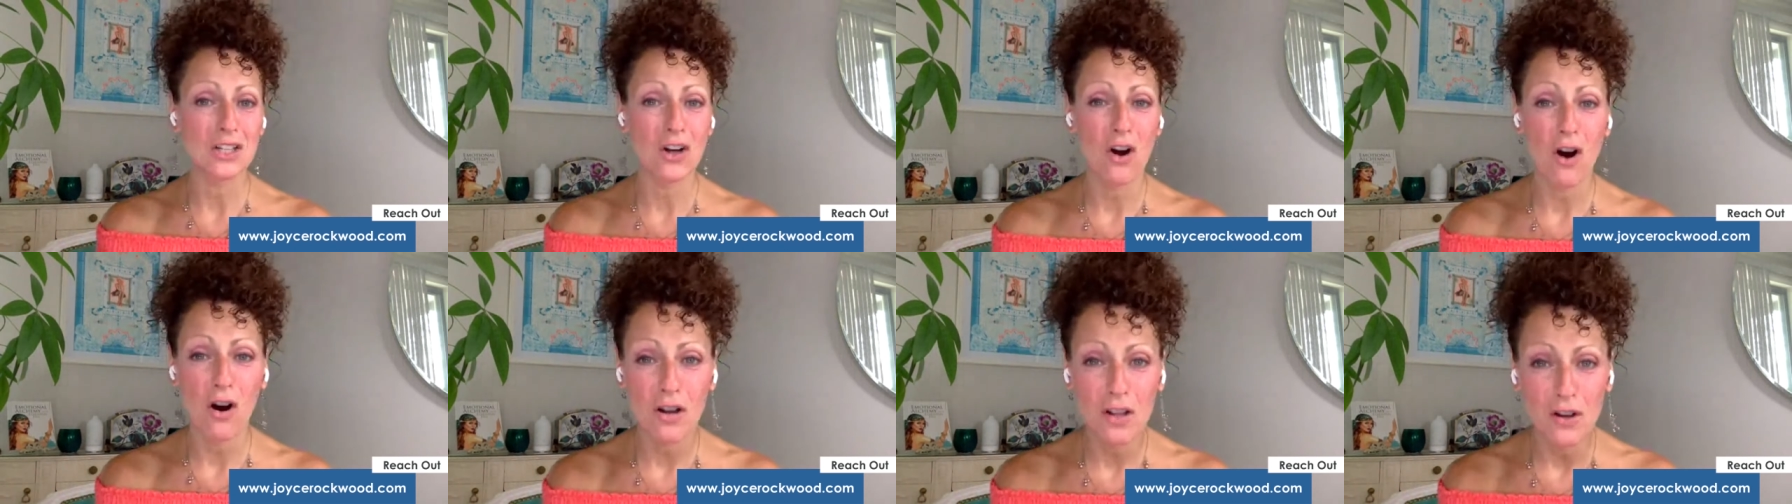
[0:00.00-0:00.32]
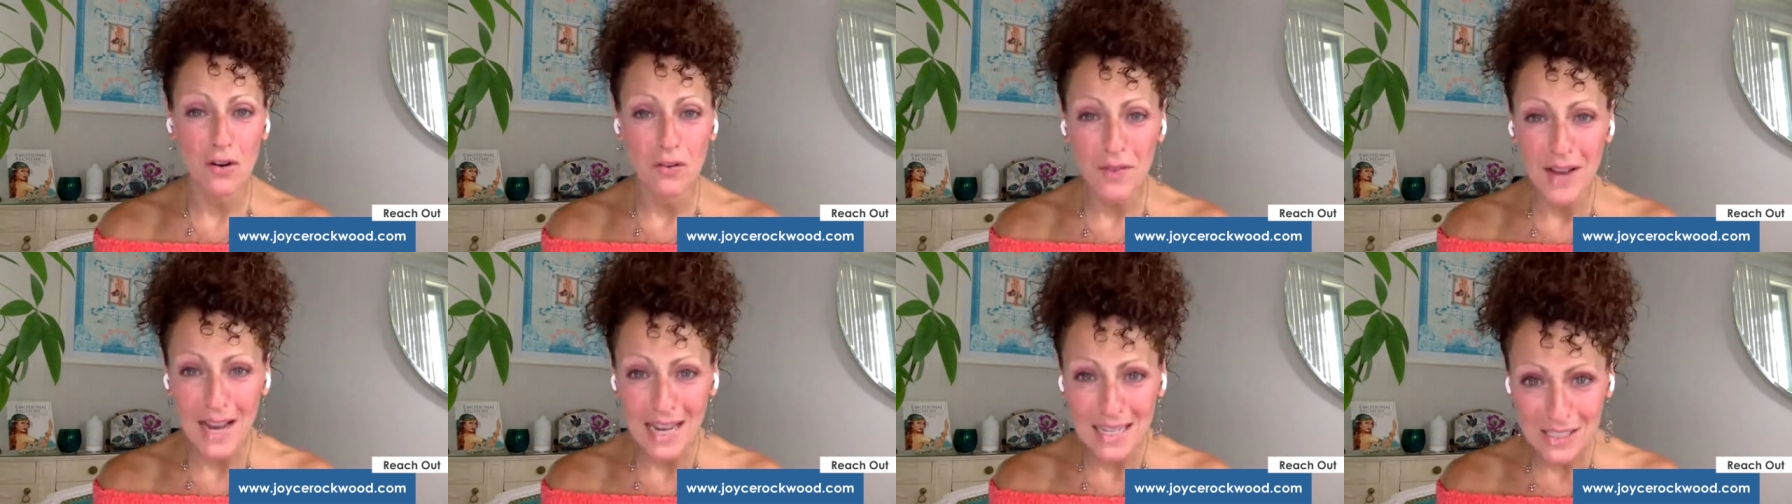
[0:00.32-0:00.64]

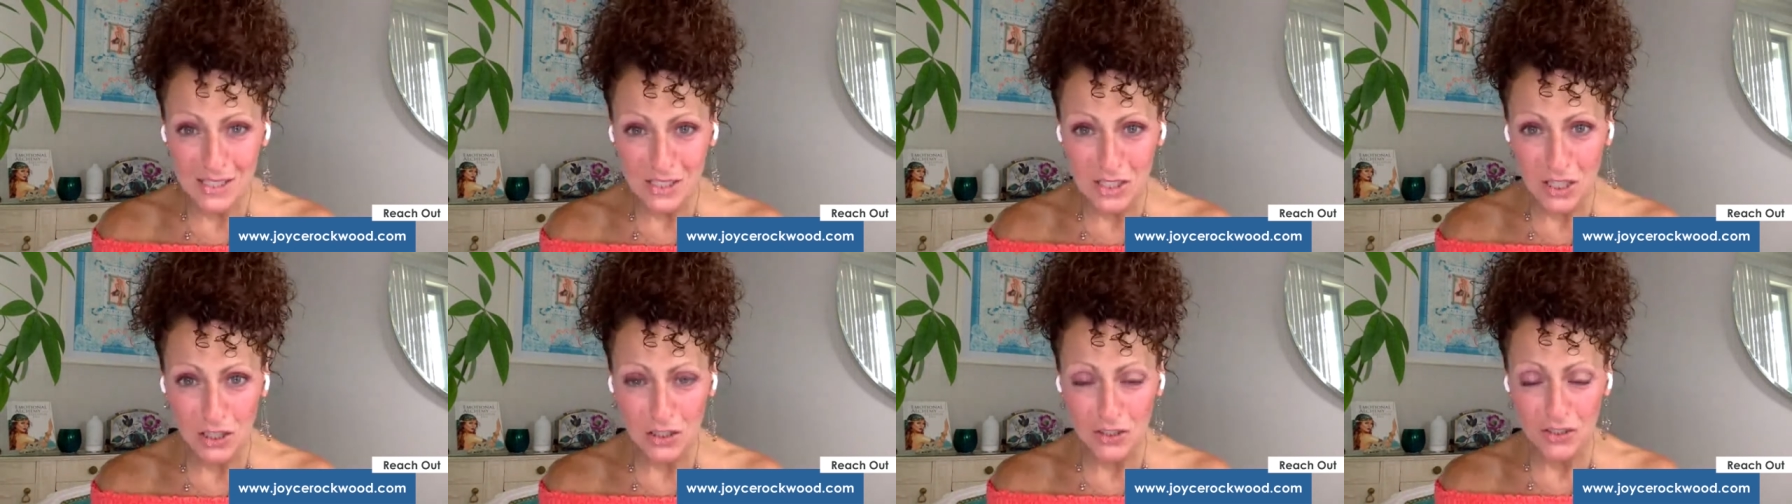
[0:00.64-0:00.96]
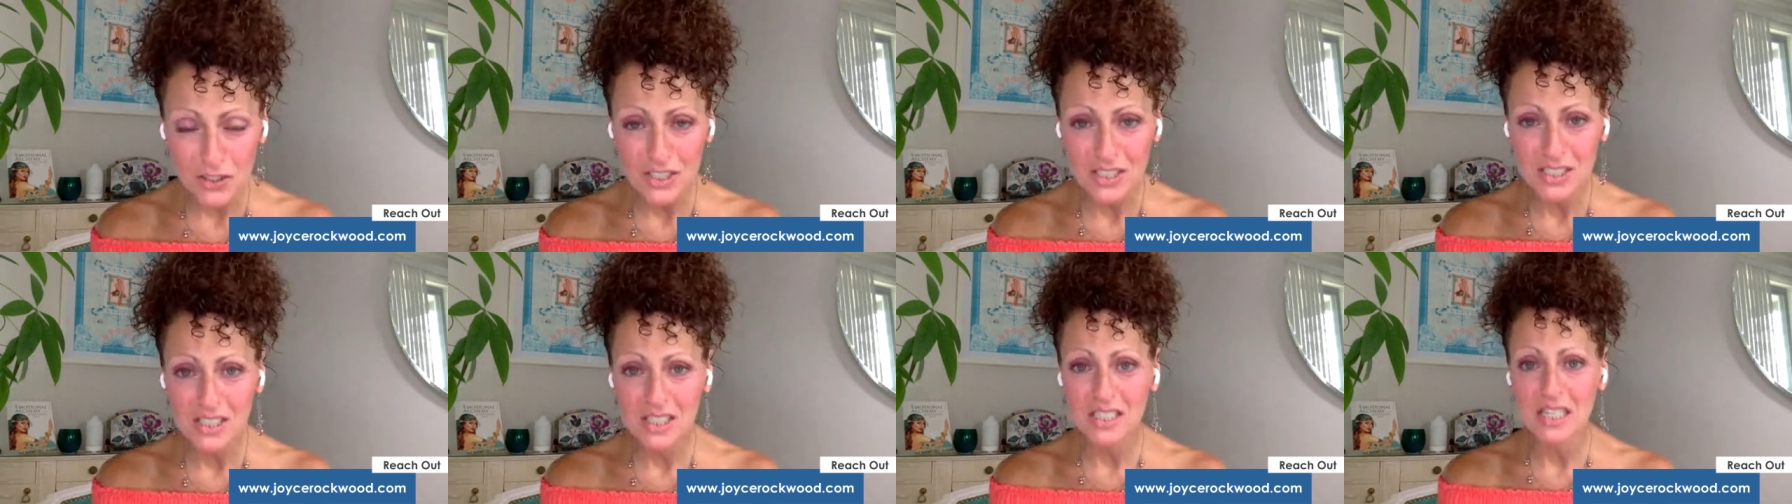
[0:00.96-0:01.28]
cardiovascular
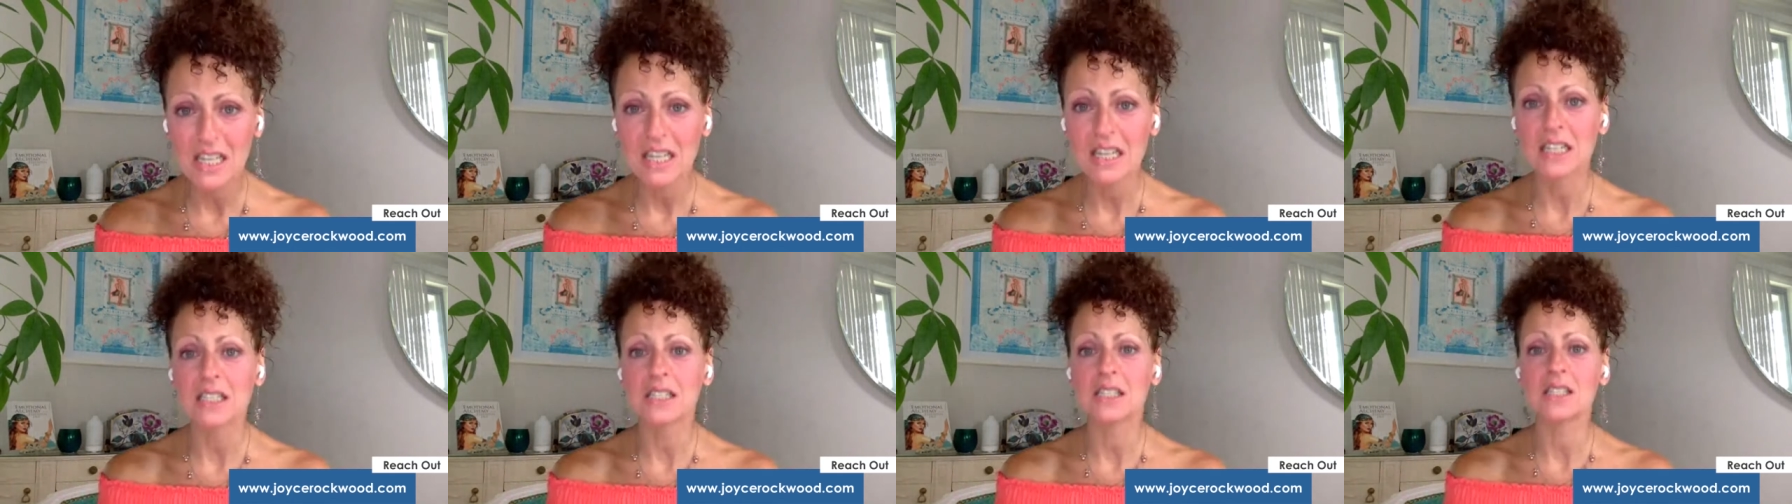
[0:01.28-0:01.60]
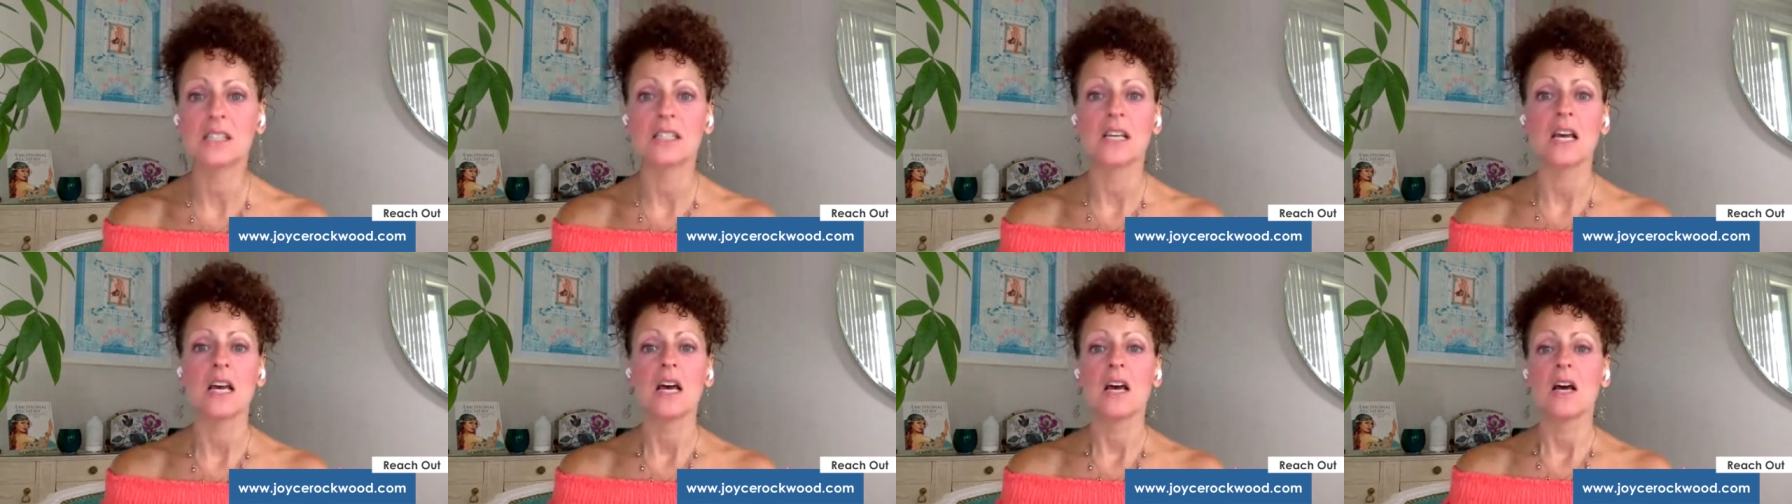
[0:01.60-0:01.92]

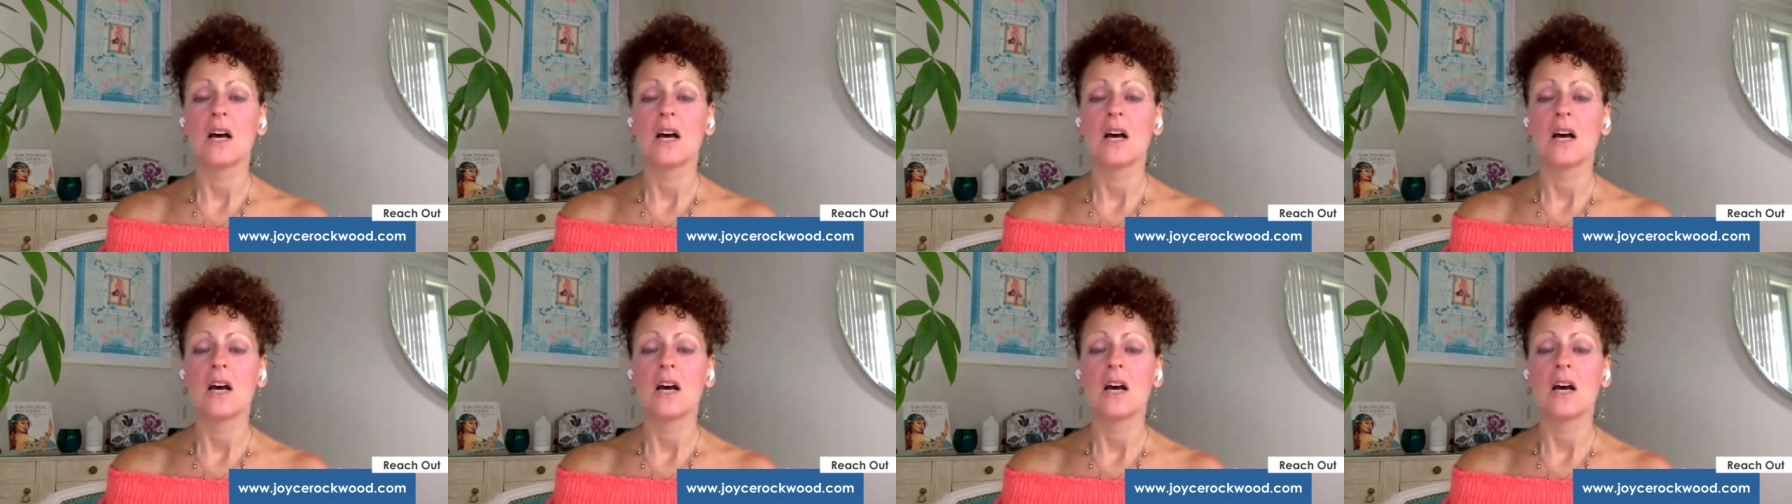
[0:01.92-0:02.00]
disease.